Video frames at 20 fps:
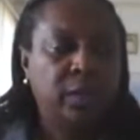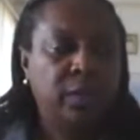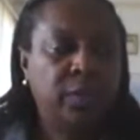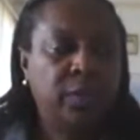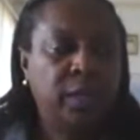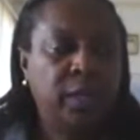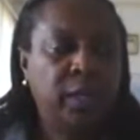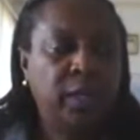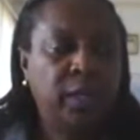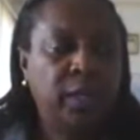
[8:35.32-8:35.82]

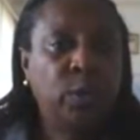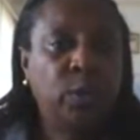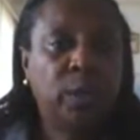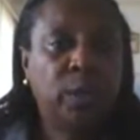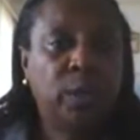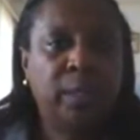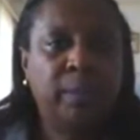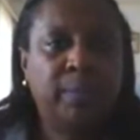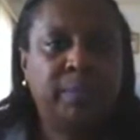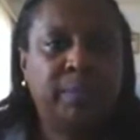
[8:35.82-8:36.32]
the
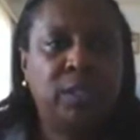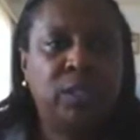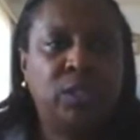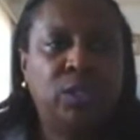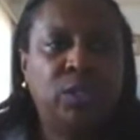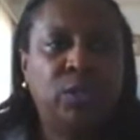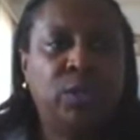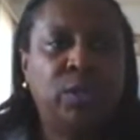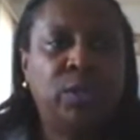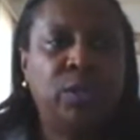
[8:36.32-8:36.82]

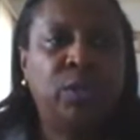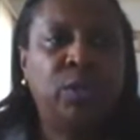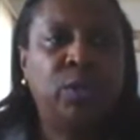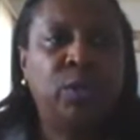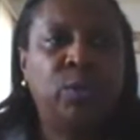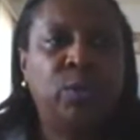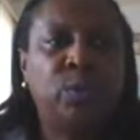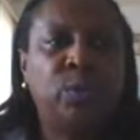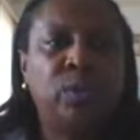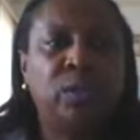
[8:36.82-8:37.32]
eucalyptus, you can
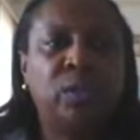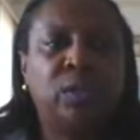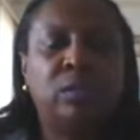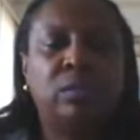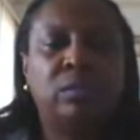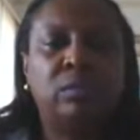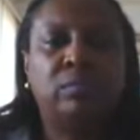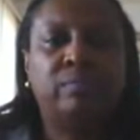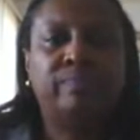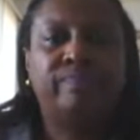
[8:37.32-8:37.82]
use
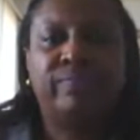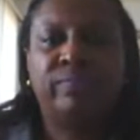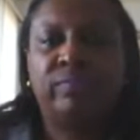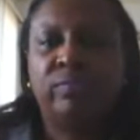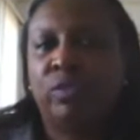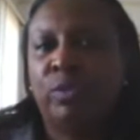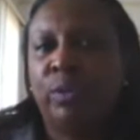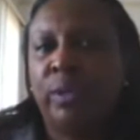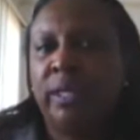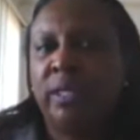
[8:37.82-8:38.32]

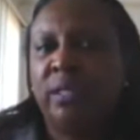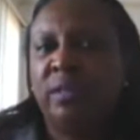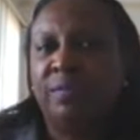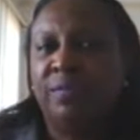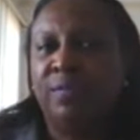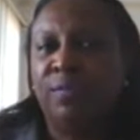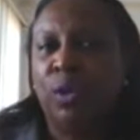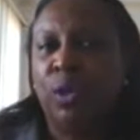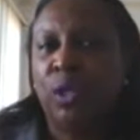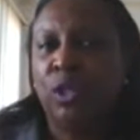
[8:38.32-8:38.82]
3 to
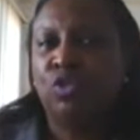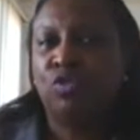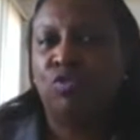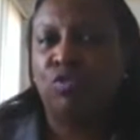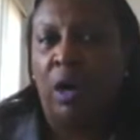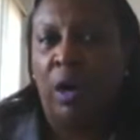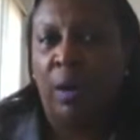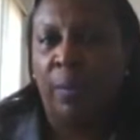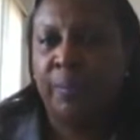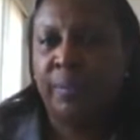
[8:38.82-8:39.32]
4
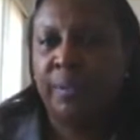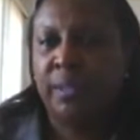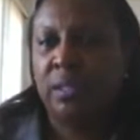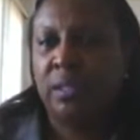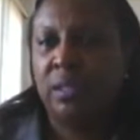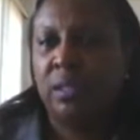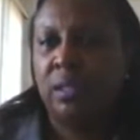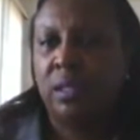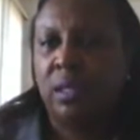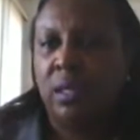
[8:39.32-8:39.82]

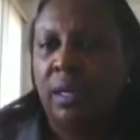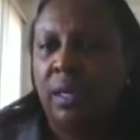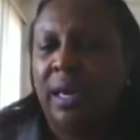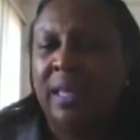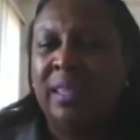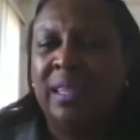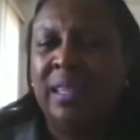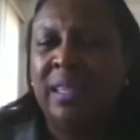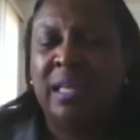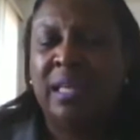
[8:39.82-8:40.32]
drops.
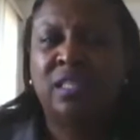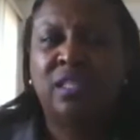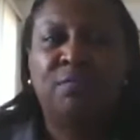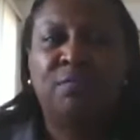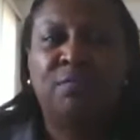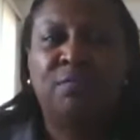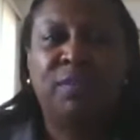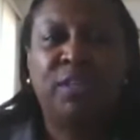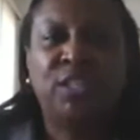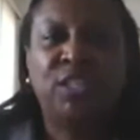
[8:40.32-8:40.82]
And that's
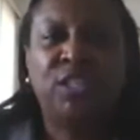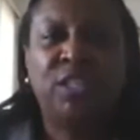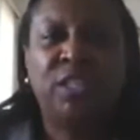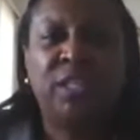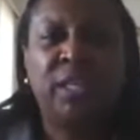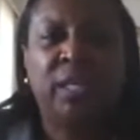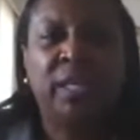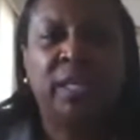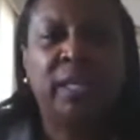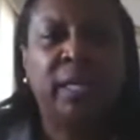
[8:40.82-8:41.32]
sufficient
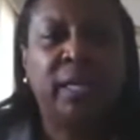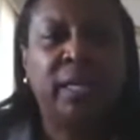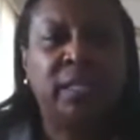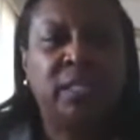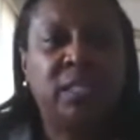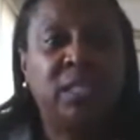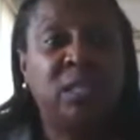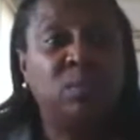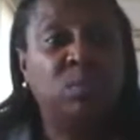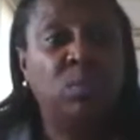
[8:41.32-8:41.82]
in a
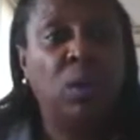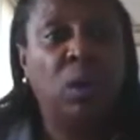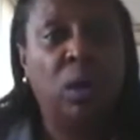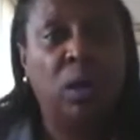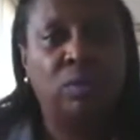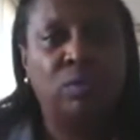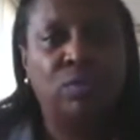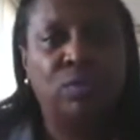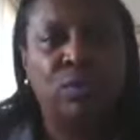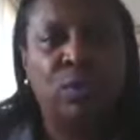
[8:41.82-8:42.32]

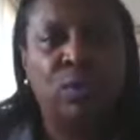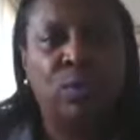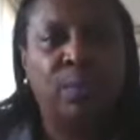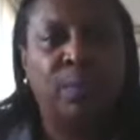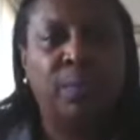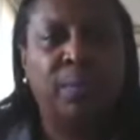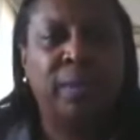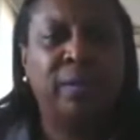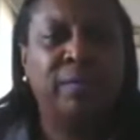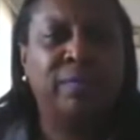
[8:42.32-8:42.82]
small room.
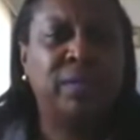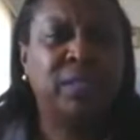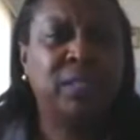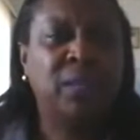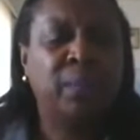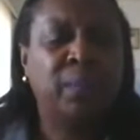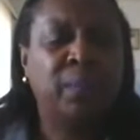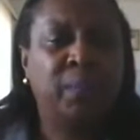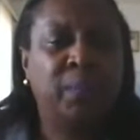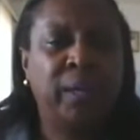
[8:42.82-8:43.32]
But if it's
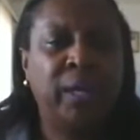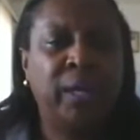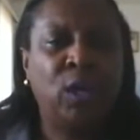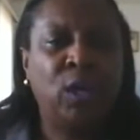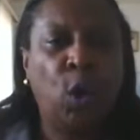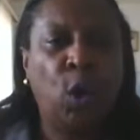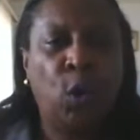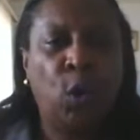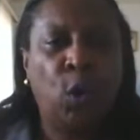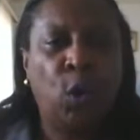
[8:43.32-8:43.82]
a big
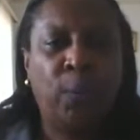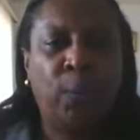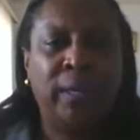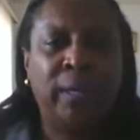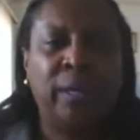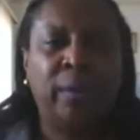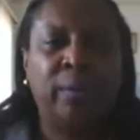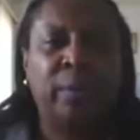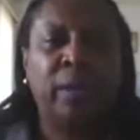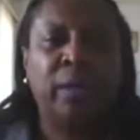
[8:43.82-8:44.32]
open
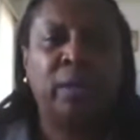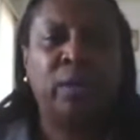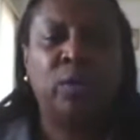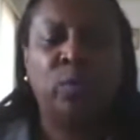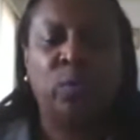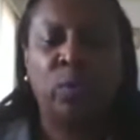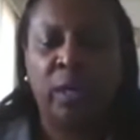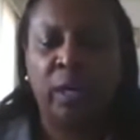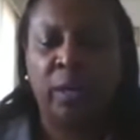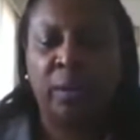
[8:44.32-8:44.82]
area, you
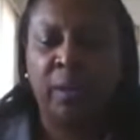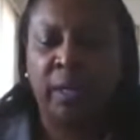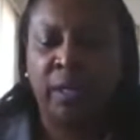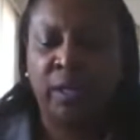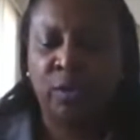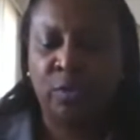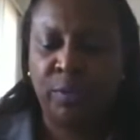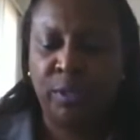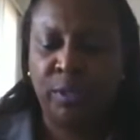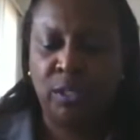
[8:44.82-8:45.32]
want to
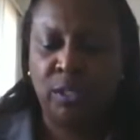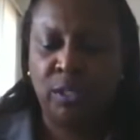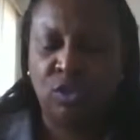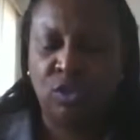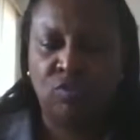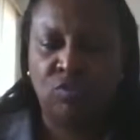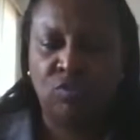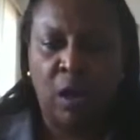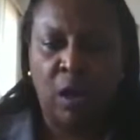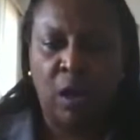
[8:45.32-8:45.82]
increase the
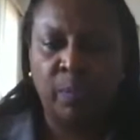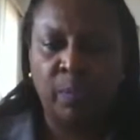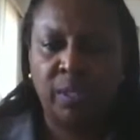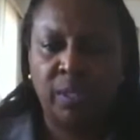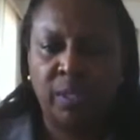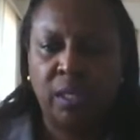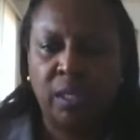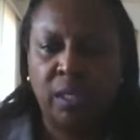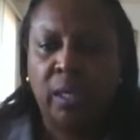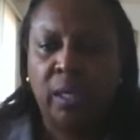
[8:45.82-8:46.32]

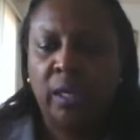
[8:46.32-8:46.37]
drops.